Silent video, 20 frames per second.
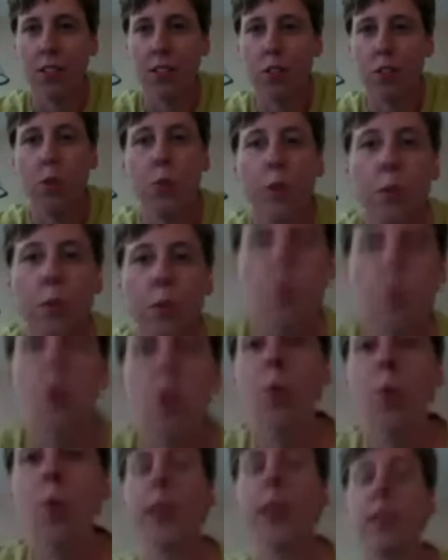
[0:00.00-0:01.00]
So we'll
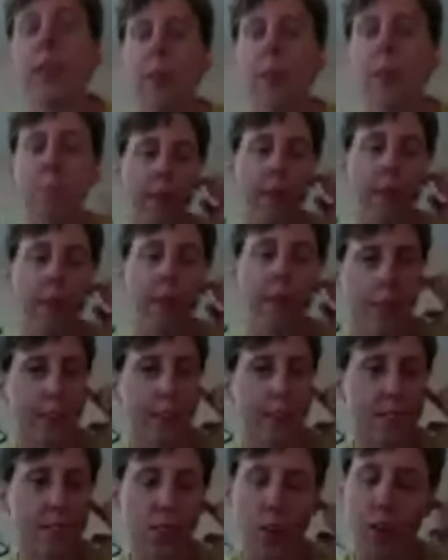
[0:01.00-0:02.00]
go ahead and plan to
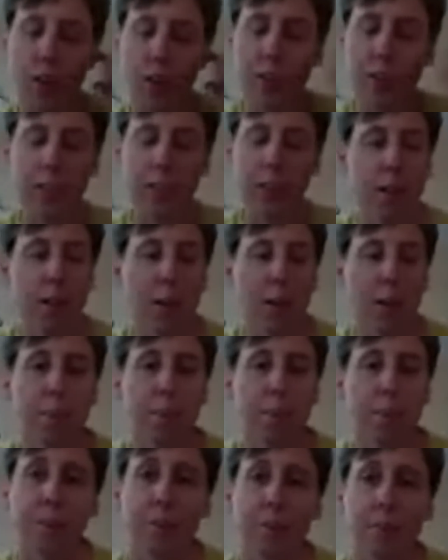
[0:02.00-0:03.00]
get started.
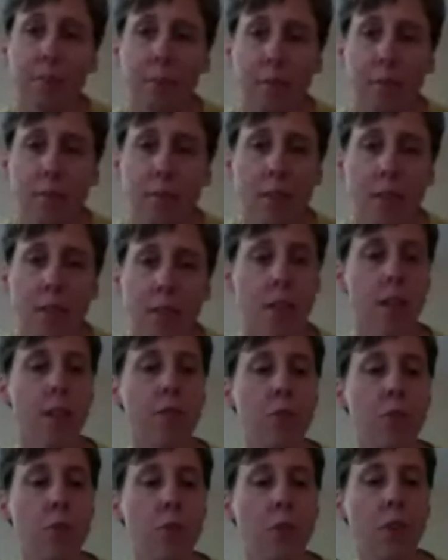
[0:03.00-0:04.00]

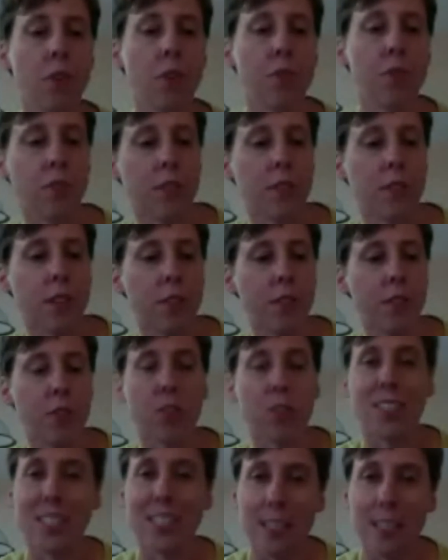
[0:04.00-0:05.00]
If
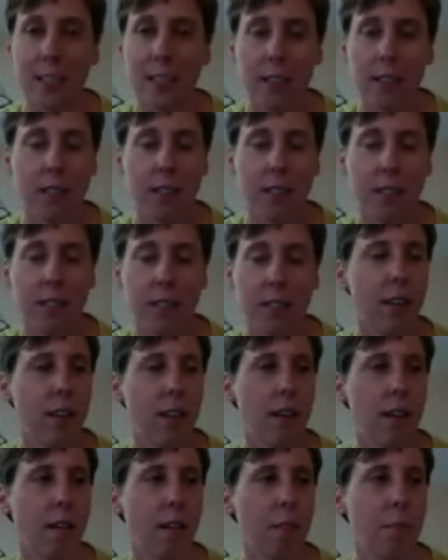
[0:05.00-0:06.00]
you're seated,
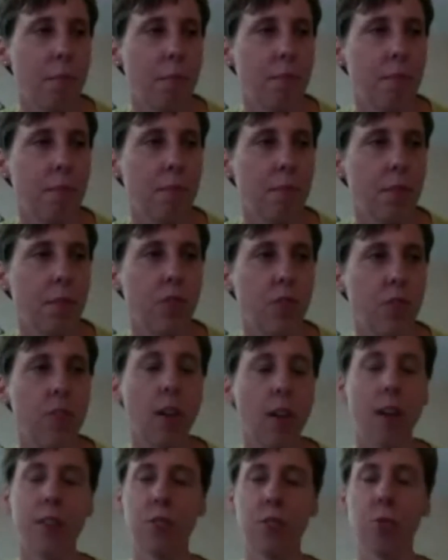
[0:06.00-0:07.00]
you've
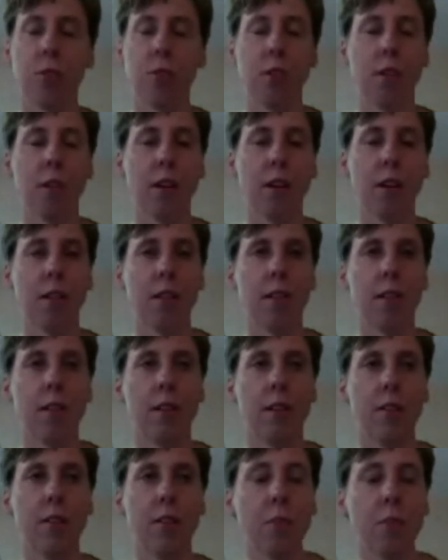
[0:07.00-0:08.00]
got your
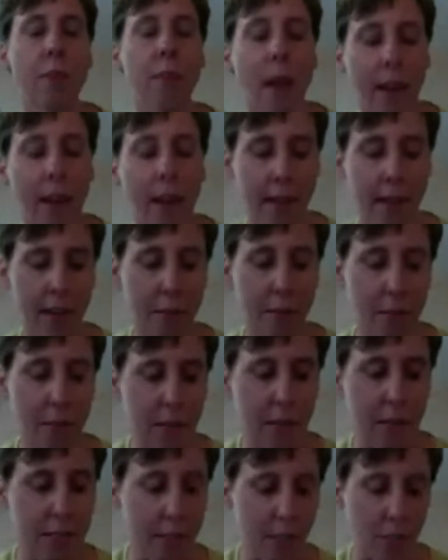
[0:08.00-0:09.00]
back. I had a
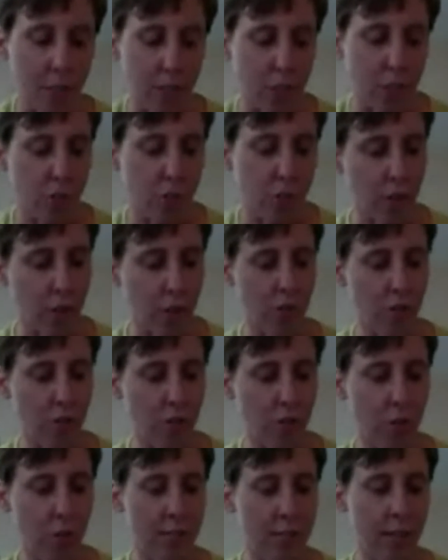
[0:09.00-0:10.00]
meditation instructor
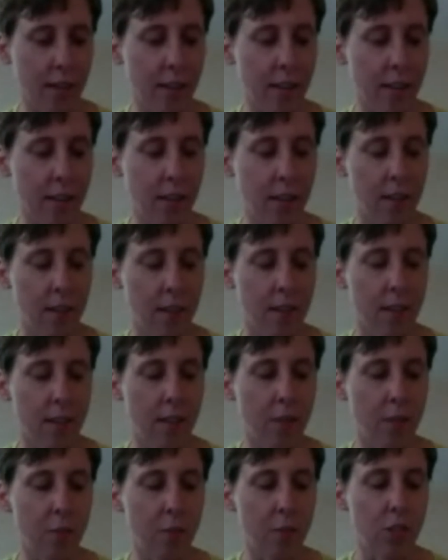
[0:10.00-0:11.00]
who would say
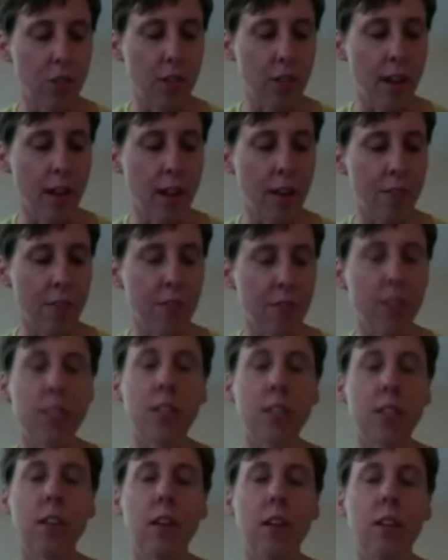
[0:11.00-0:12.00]
that we should have
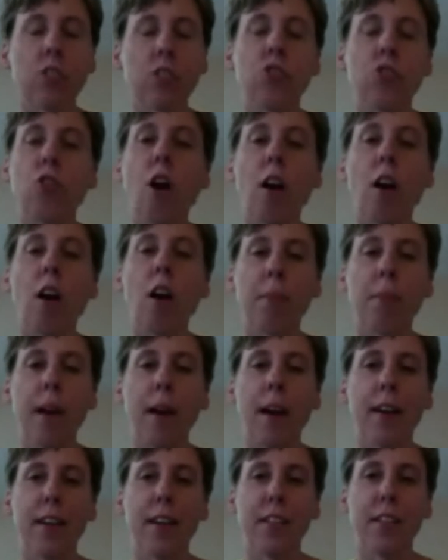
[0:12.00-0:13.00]
a strong
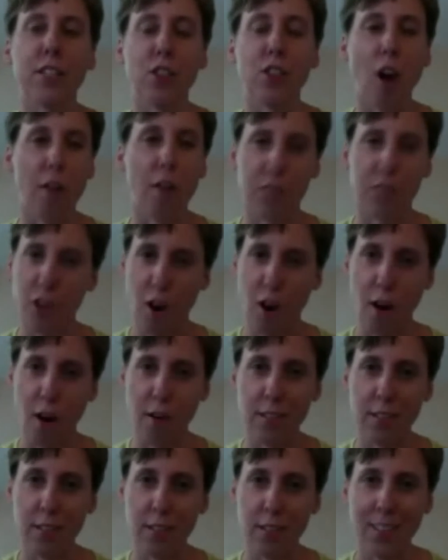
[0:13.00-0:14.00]
back and a soft
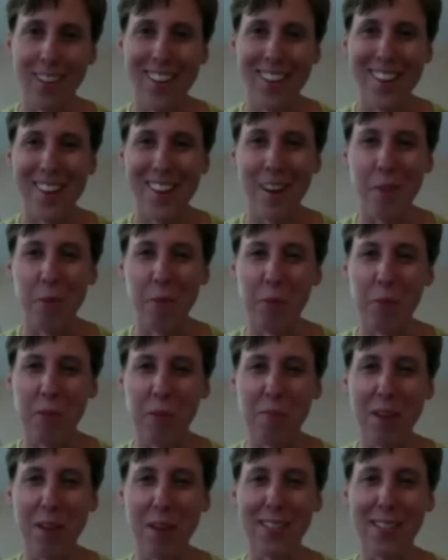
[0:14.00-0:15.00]
heart when we
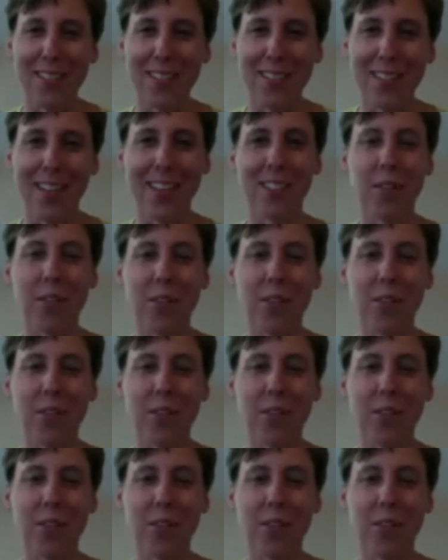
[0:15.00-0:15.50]
meditate.